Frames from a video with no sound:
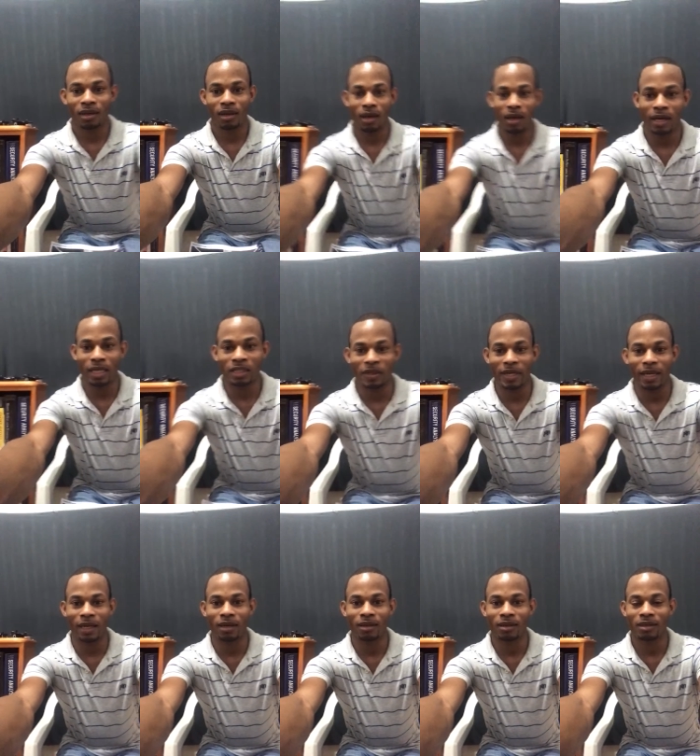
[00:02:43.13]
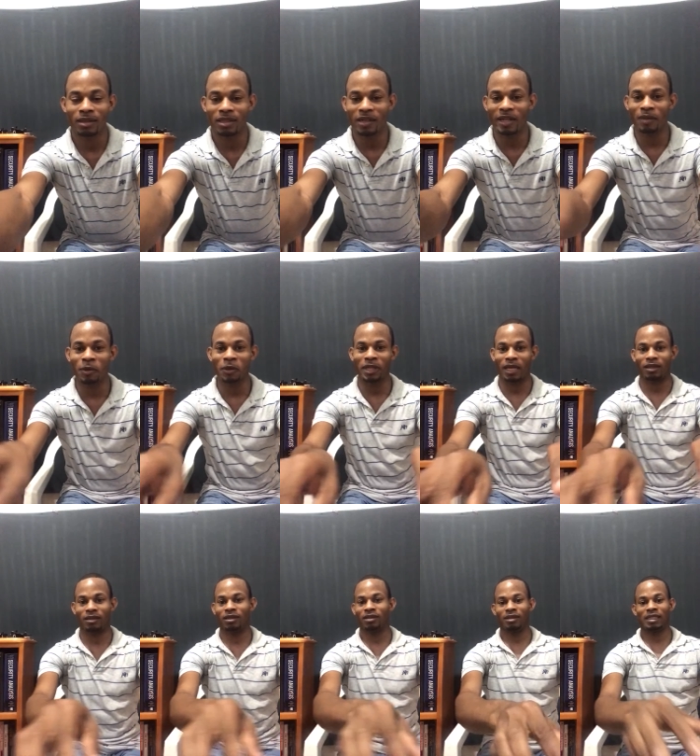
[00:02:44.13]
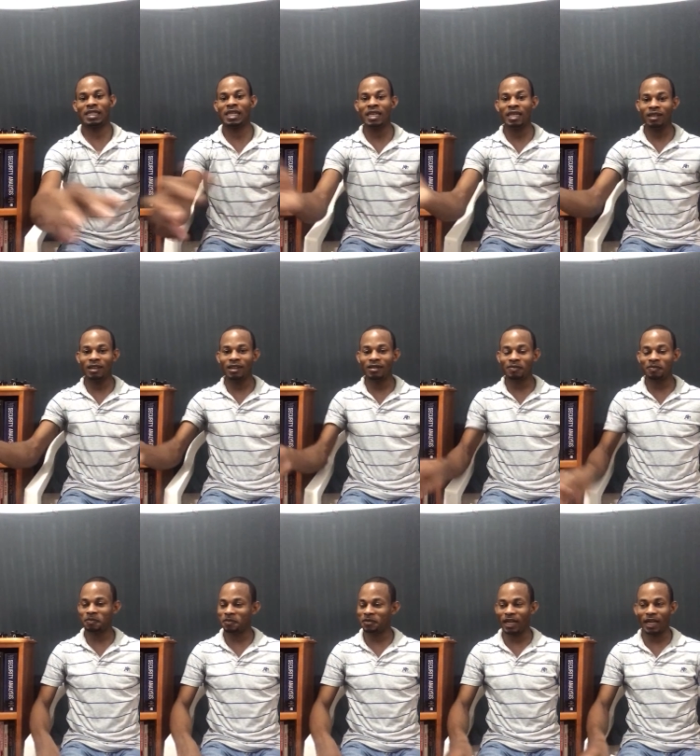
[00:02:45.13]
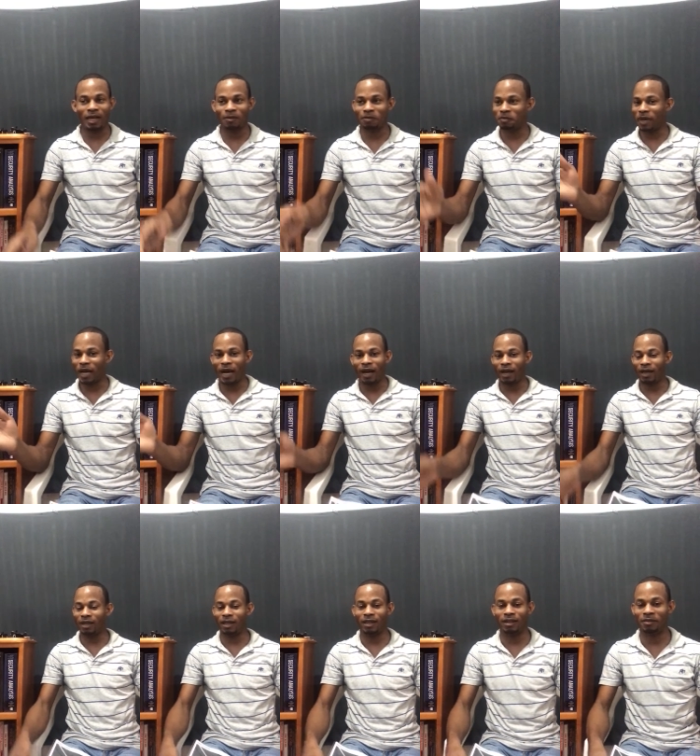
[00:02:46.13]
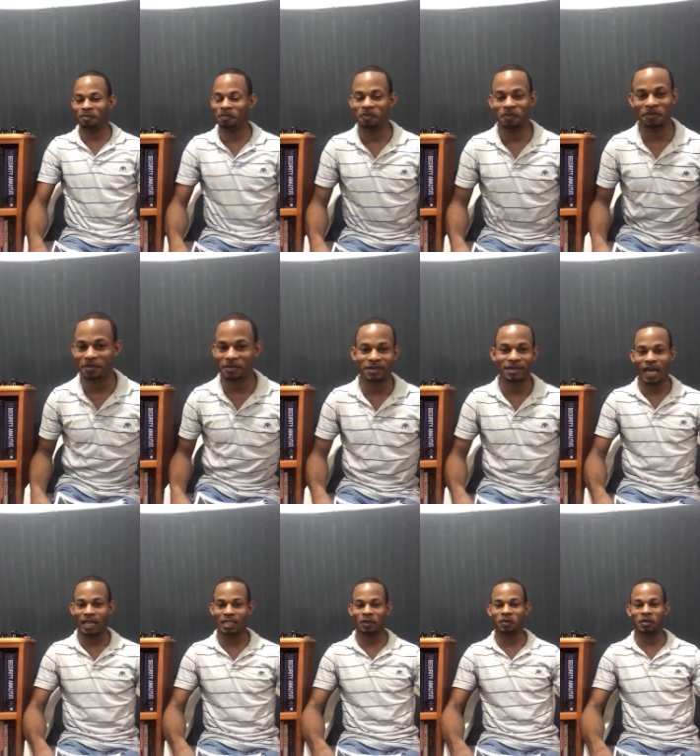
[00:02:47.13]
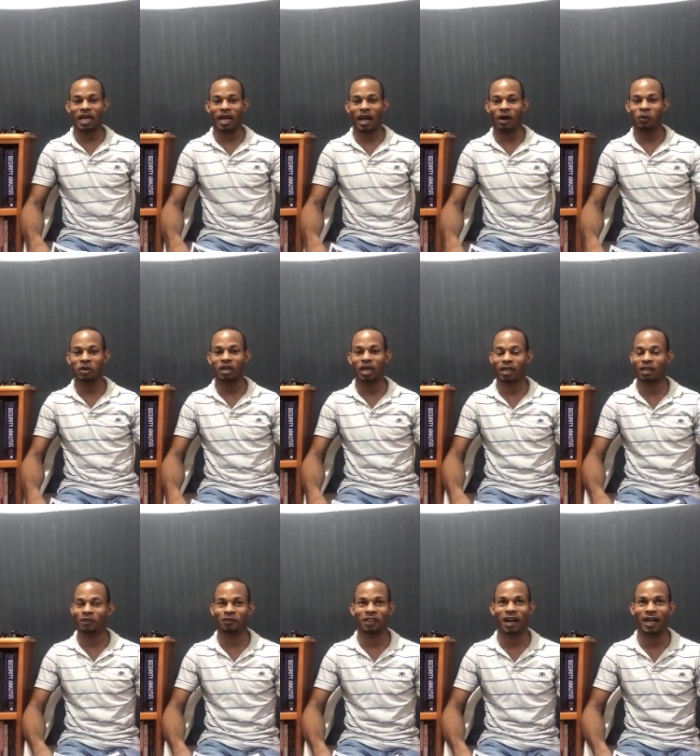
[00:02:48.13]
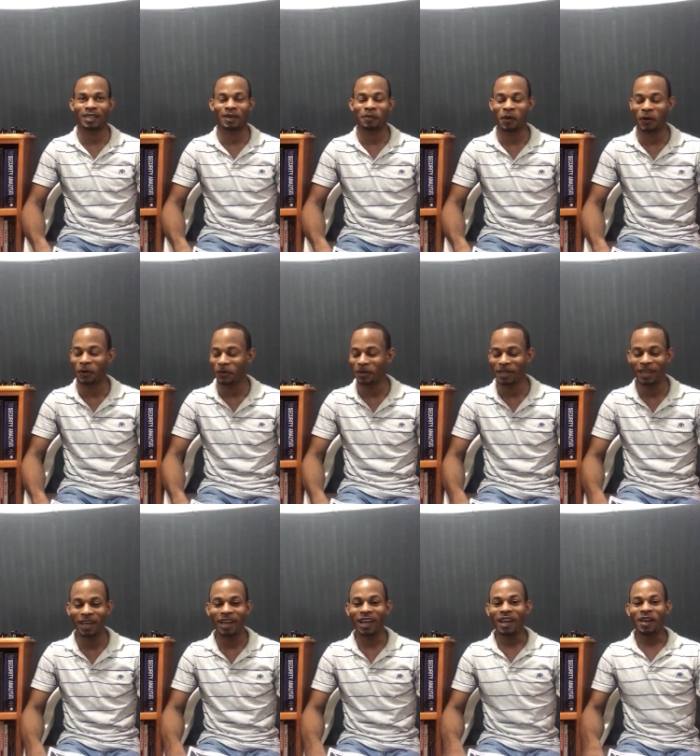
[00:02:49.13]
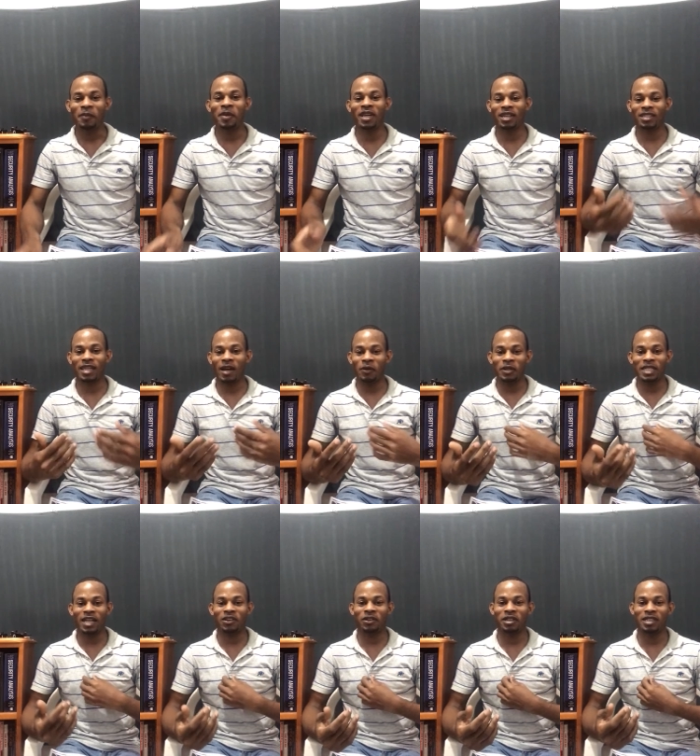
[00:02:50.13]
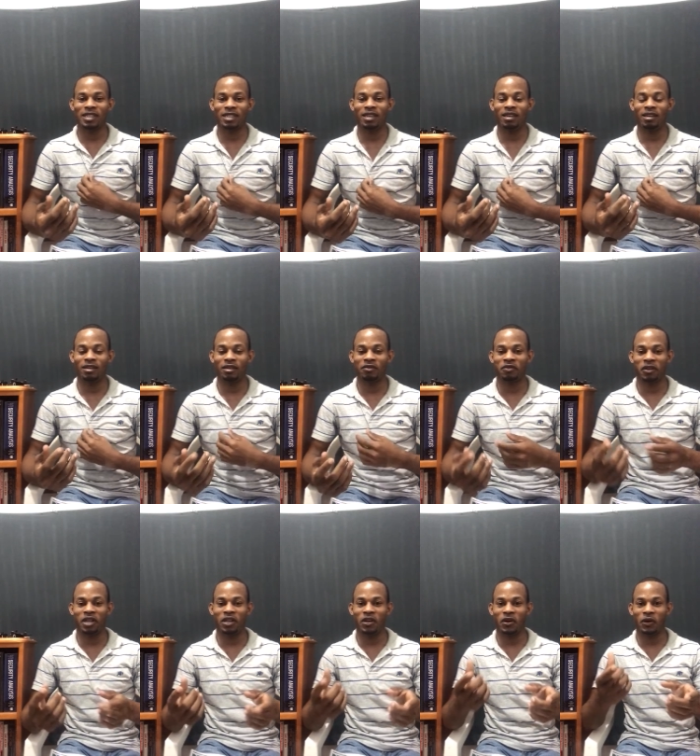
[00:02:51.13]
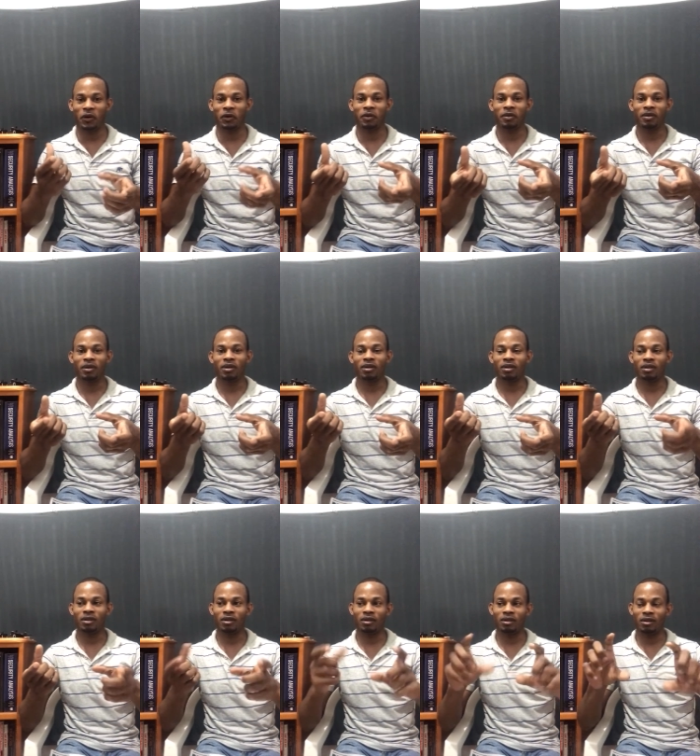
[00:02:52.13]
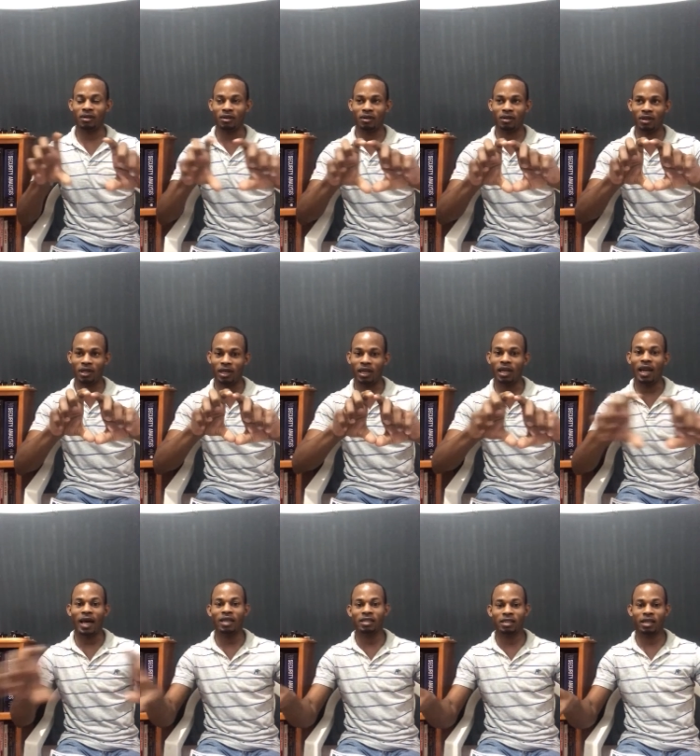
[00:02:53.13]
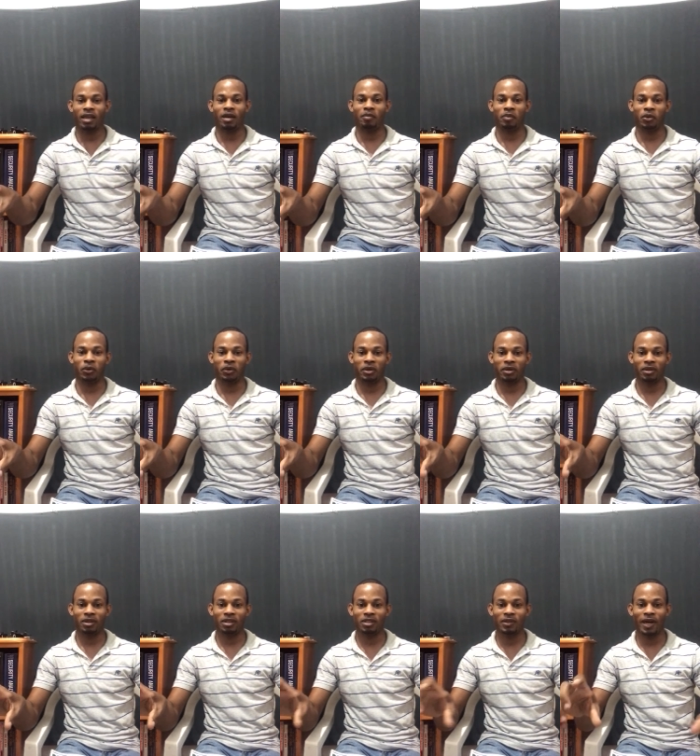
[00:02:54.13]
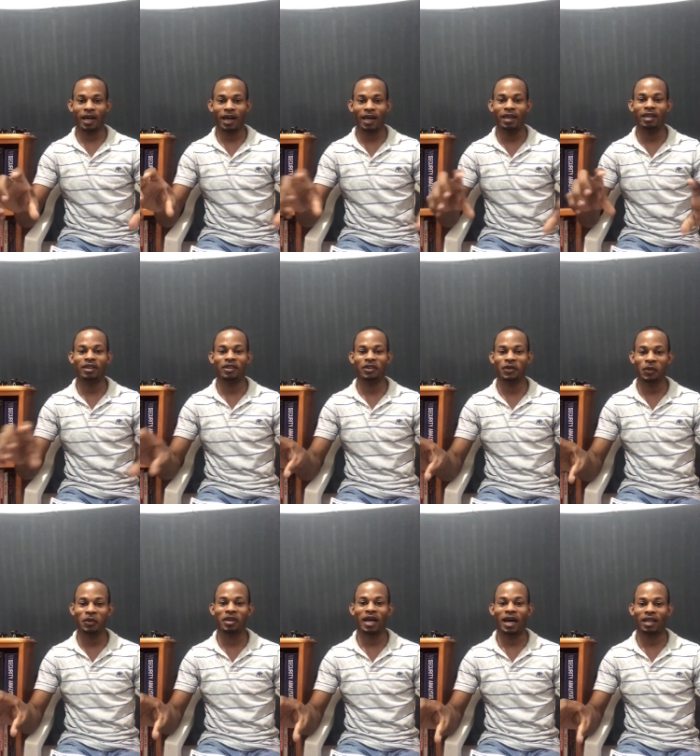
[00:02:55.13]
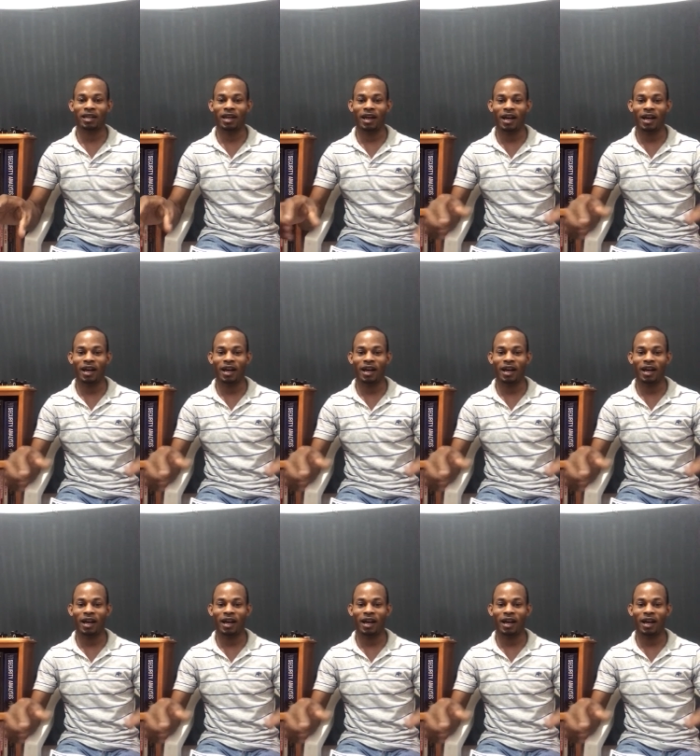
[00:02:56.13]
All right. So again, sorry about that. See, and then that's something that I would not have thought about because I was actually seeing the video in landscape mode, so I didn't know that.